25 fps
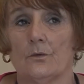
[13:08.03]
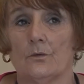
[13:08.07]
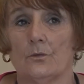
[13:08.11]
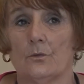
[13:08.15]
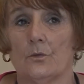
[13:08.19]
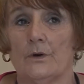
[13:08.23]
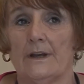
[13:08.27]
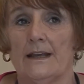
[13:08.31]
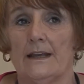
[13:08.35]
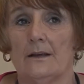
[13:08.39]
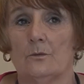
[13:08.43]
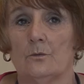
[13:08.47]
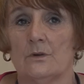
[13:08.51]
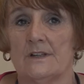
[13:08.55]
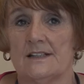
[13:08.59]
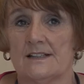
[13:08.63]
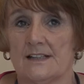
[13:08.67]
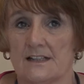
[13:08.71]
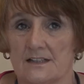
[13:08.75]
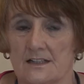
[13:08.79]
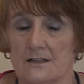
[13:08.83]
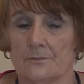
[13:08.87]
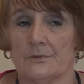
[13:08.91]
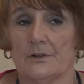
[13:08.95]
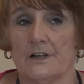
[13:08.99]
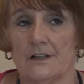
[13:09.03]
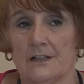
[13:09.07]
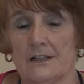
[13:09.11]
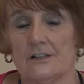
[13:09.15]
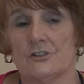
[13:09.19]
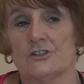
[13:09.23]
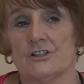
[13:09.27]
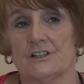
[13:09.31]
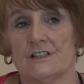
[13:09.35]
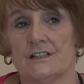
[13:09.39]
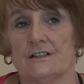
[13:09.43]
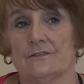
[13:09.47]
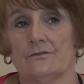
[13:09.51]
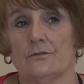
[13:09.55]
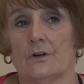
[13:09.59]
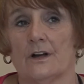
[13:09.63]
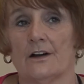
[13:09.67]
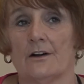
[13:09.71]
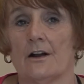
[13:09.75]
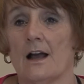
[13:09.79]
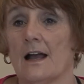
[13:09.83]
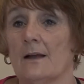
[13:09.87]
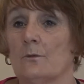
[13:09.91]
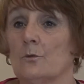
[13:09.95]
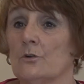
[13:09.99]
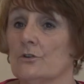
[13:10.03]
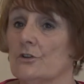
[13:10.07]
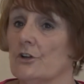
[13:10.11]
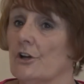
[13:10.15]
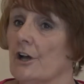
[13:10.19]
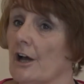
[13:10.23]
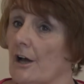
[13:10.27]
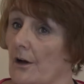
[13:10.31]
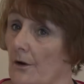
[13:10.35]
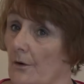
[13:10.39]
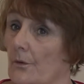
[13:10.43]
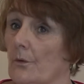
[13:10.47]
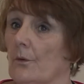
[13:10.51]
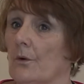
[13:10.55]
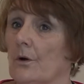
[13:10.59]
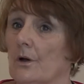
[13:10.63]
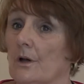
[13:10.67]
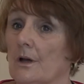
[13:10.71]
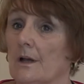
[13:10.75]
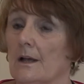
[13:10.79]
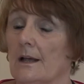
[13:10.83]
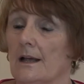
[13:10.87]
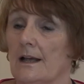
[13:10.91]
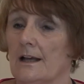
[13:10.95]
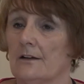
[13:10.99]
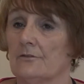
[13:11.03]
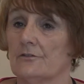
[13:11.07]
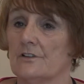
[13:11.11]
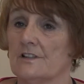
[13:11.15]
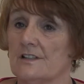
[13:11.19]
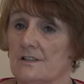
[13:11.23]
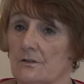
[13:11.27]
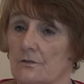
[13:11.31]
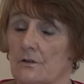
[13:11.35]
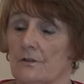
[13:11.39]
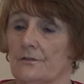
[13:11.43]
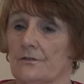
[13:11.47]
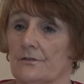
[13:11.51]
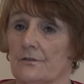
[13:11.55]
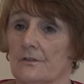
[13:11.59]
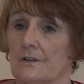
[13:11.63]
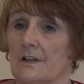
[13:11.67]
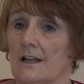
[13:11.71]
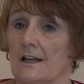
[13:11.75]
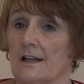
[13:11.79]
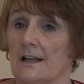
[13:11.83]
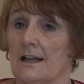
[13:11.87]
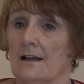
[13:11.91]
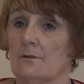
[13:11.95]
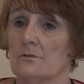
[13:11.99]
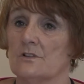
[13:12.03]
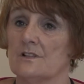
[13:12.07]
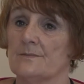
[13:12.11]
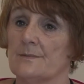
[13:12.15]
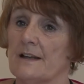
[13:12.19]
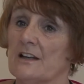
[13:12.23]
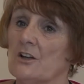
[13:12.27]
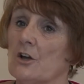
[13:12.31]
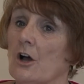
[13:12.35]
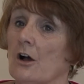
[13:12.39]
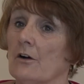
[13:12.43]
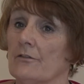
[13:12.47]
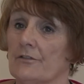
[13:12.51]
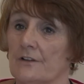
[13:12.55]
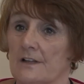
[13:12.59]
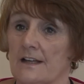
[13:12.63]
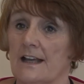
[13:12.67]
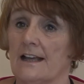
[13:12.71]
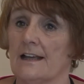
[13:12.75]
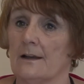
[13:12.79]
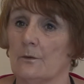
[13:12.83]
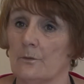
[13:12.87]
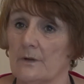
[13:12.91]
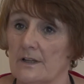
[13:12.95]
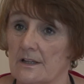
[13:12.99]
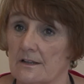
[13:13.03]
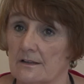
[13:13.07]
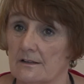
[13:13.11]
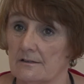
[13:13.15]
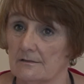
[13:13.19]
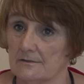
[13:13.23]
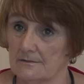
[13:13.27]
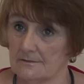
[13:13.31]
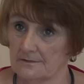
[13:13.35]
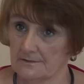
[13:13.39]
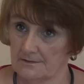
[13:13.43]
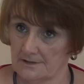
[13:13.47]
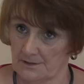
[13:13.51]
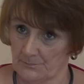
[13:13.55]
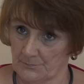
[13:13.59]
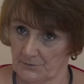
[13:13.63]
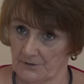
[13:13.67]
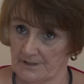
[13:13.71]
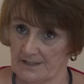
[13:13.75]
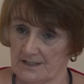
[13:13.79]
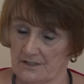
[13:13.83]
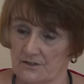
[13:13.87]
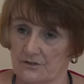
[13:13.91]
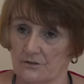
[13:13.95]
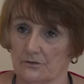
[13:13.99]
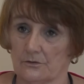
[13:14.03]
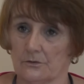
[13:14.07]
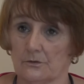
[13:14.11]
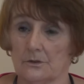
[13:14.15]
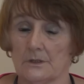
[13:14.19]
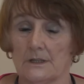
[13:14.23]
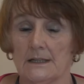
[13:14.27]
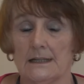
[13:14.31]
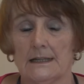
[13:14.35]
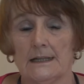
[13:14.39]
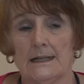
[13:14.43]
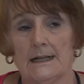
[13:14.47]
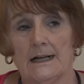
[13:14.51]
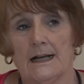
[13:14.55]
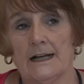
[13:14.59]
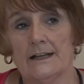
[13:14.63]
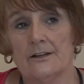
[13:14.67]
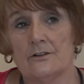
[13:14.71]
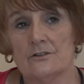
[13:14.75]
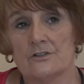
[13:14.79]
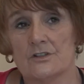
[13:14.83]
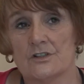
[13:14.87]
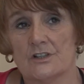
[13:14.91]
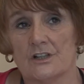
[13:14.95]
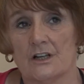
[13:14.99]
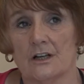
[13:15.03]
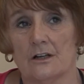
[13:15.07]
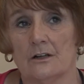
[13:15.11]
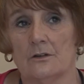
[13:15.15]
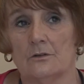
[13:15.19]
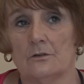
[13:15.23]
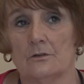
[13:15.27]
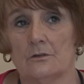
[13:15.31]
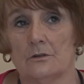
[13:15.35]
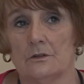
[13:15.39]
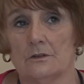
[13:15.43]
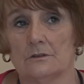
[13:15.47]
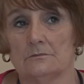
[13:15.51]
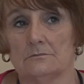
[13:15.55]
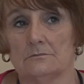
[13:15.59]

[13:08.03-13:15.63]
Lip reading: we set up an initiative where I would go every so often and I would spend half a day with the preschool. I used to go